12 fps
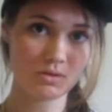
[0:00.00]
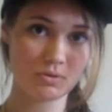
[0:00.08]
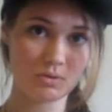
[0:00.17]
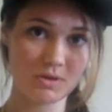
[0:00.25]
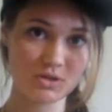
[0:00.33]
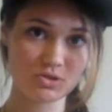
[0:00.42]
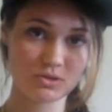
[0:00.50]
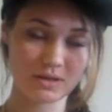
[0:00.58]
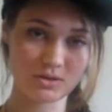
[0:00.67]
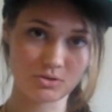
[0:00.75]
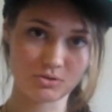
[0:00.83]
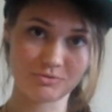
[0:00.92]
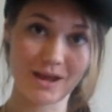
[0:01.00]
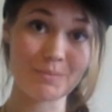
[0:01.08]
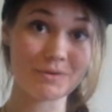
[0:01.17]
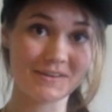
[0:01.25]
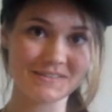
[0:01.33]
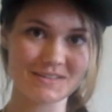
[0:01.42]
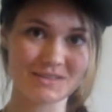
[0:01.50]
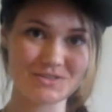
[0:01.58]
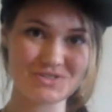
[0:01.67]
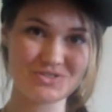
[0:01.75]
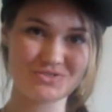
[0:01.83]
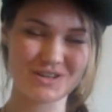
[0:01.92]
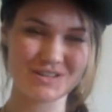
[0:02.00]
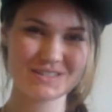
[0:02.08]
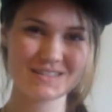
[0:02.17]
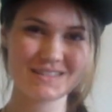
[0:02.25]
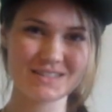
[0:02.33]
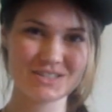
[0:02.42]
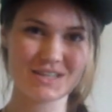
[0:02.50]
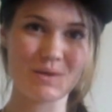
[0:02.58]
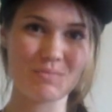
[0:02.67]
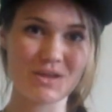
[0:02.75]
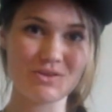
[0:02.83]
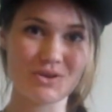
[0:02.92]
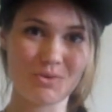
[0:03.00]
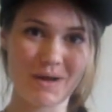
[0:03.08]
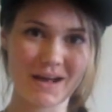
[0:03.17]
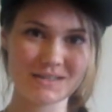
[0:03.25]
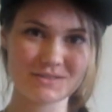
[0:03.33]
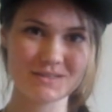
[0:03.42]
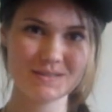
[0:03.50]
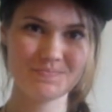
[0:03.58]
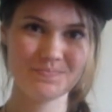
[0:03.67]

make sure that you're grabbing onto those strings each time that you go back to it.